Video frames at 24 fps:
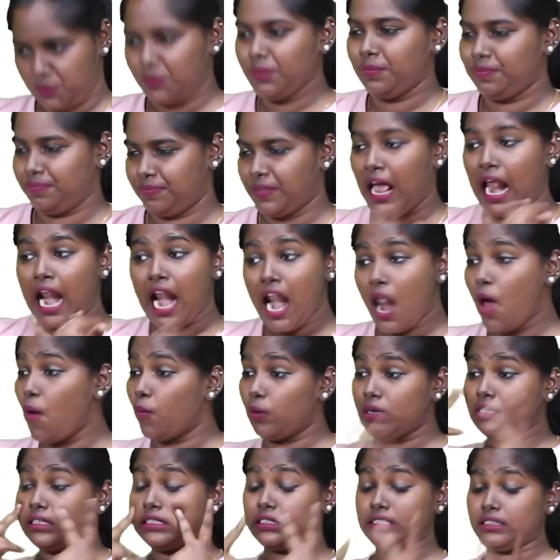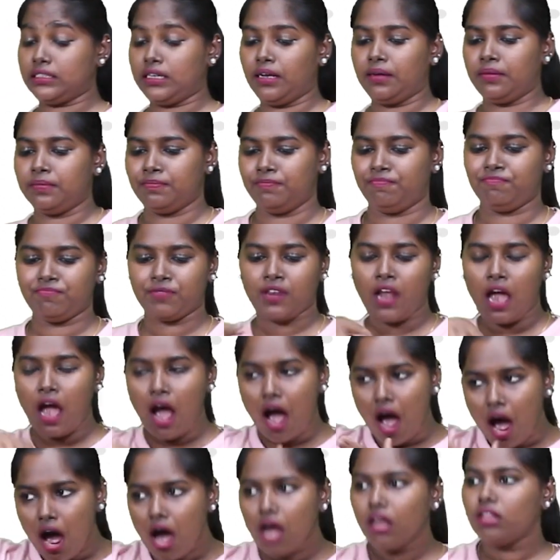Exactly. Now you see,
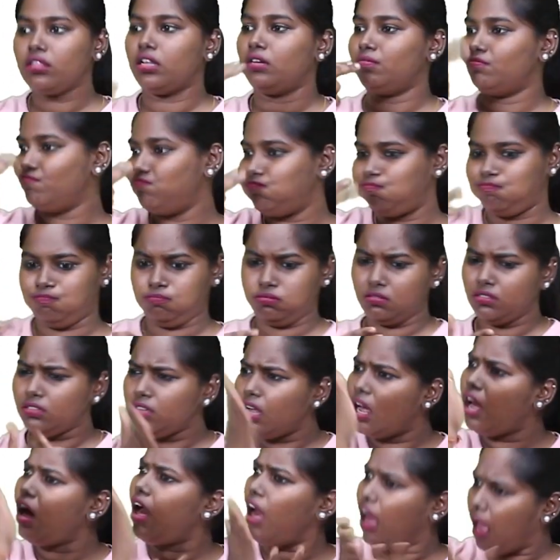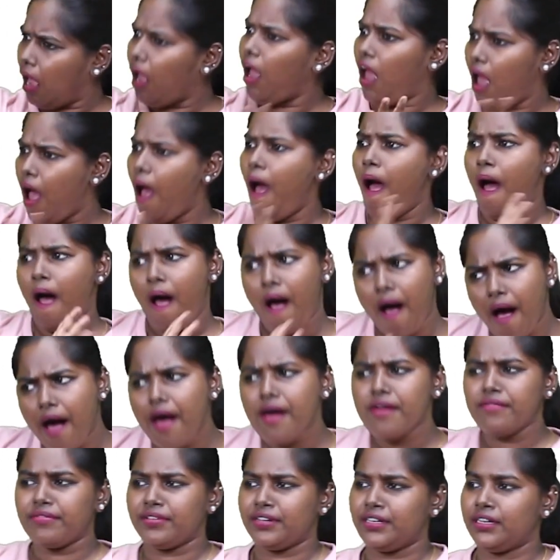there are multiple aspects to eating
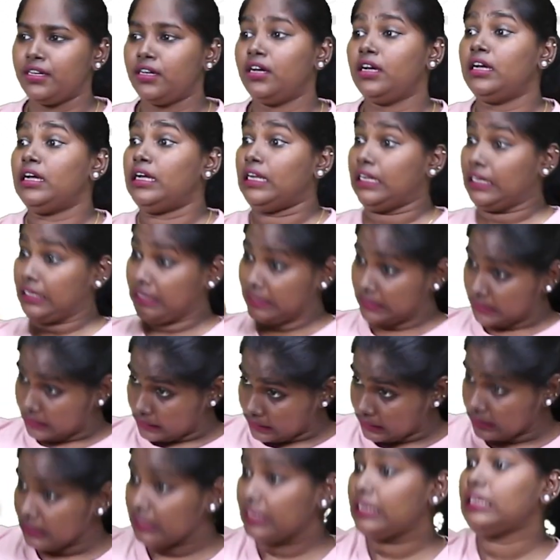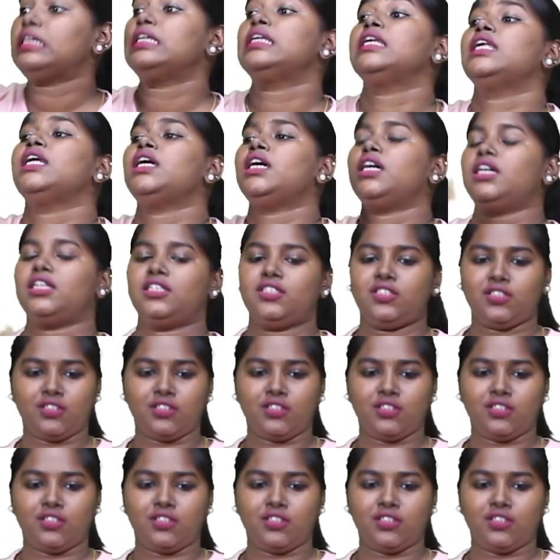chocolate. And that's why